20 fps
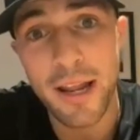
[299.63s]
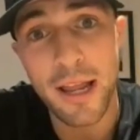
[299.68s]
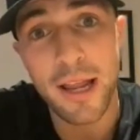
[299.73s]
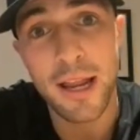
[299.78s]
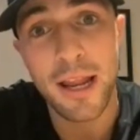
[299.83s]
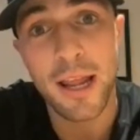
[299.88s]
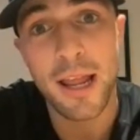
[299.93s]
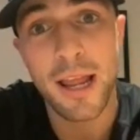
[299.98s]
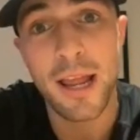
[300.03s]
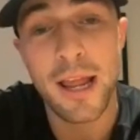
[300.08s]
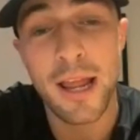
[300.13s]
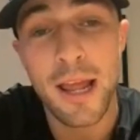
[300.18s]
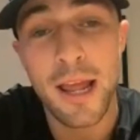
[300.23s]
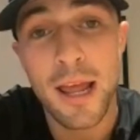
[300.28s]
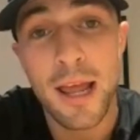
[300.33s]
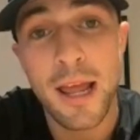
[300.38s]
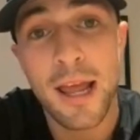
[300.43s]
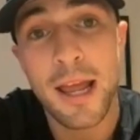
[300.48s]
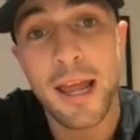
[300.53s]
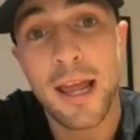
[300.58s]
He
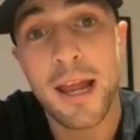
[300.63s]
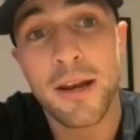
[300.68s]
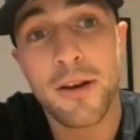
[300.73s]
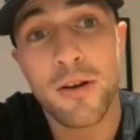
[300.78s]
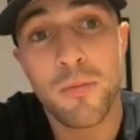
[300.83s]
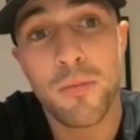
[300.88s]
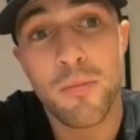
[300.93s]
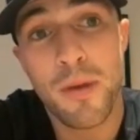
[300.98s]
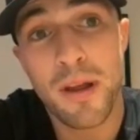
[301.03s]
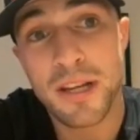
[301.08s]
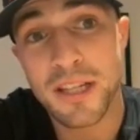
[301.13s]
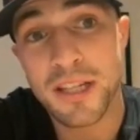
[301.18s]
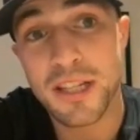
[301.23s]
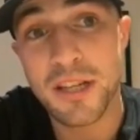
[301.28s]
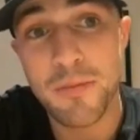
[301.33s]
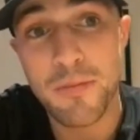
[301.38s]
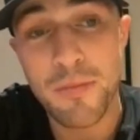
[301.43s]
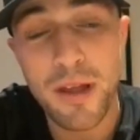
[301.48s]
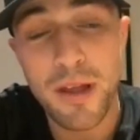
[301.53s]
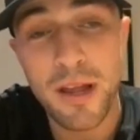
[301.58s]
ended up
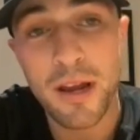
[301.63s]
messaging me